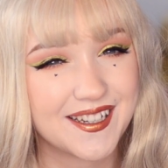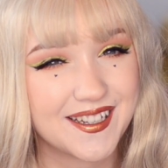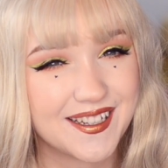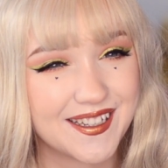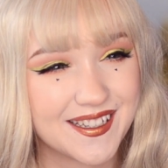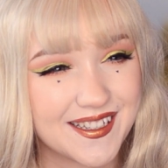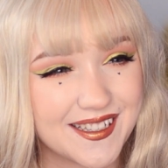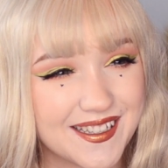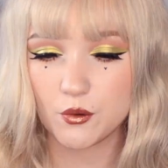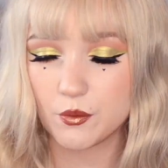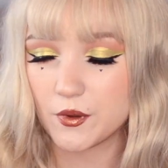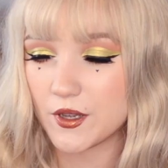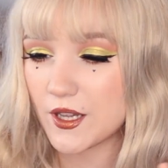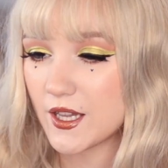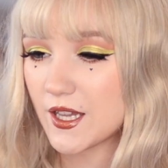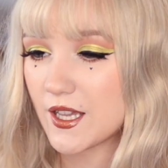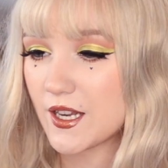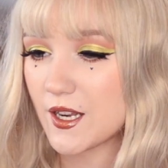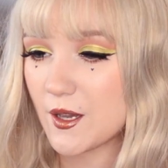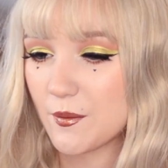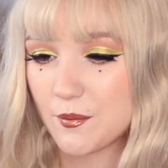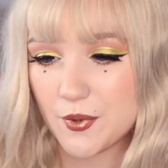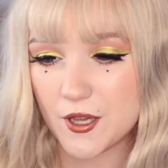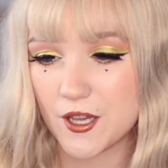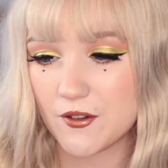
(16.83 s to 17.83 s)
I know we're
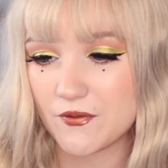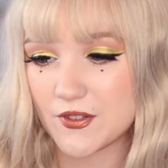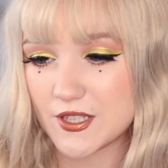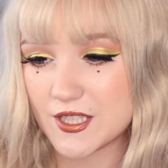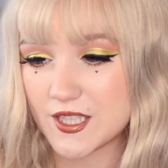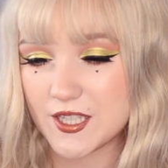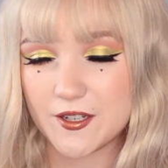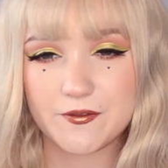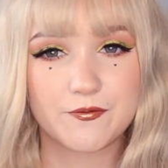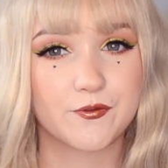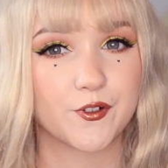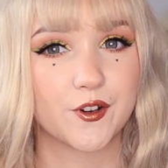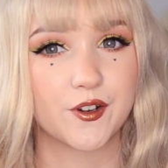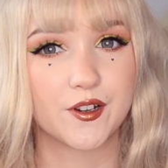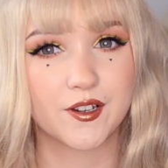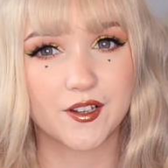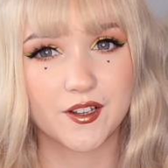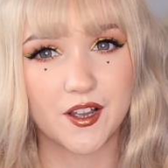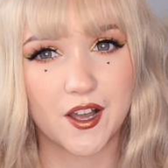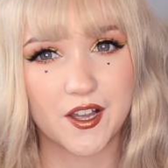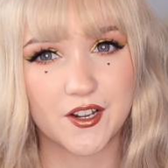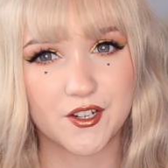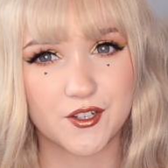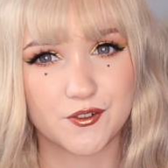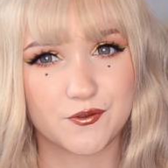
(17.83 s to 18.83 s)
in a bit of a different
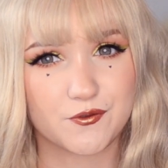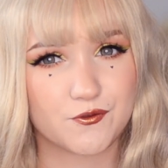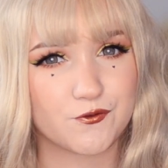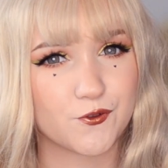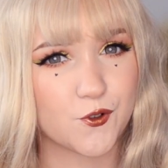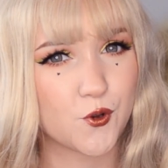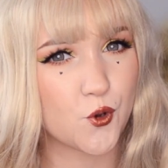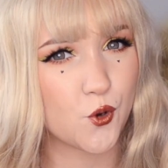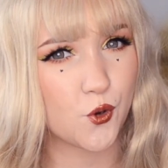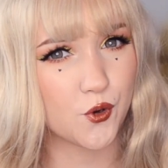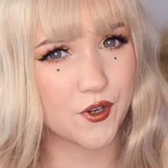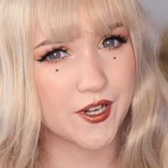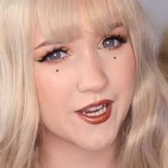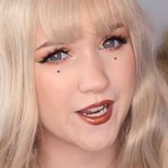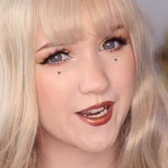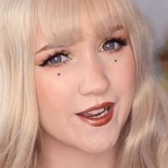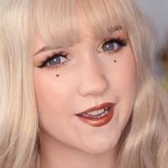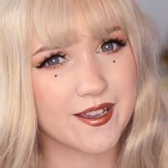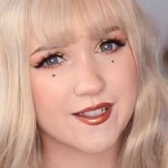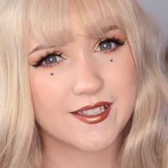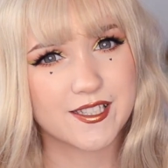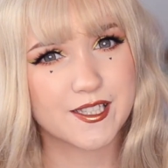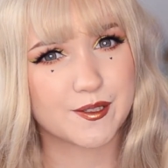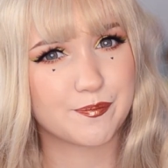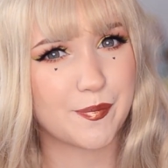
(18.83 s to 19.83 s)
kind of
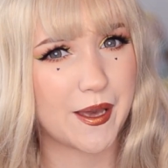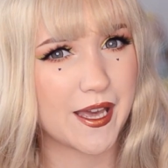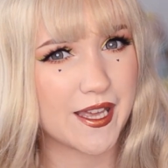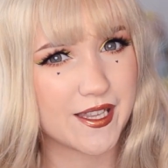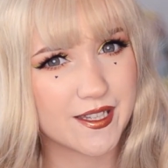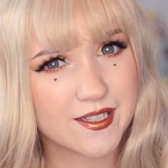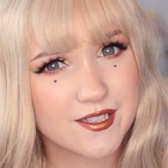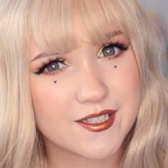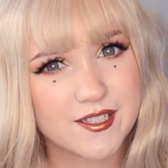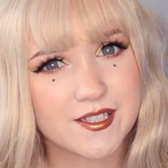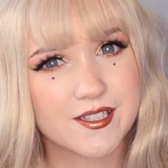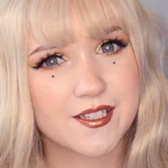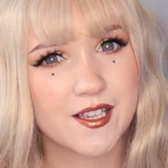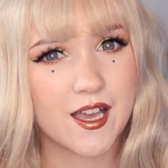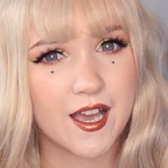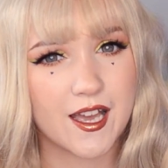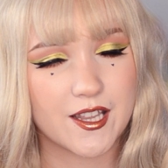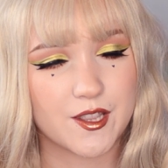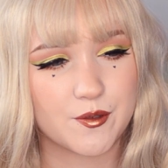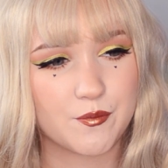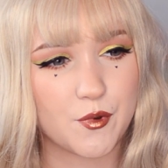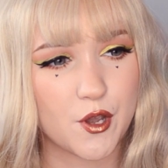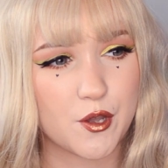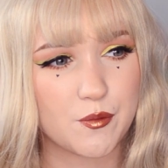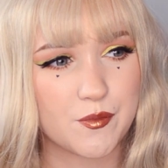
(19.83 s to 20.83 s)
recording space at
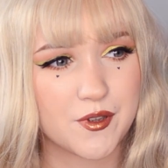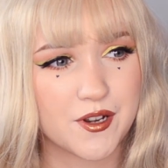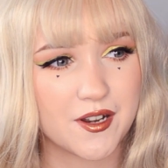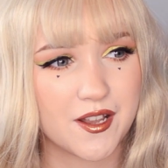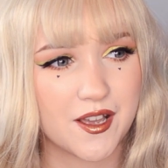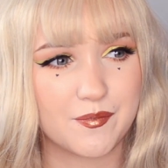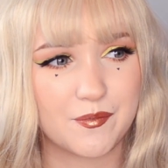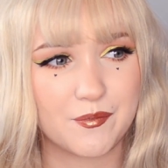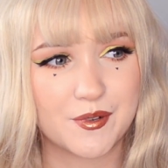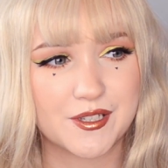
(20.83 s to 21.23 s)
the moment.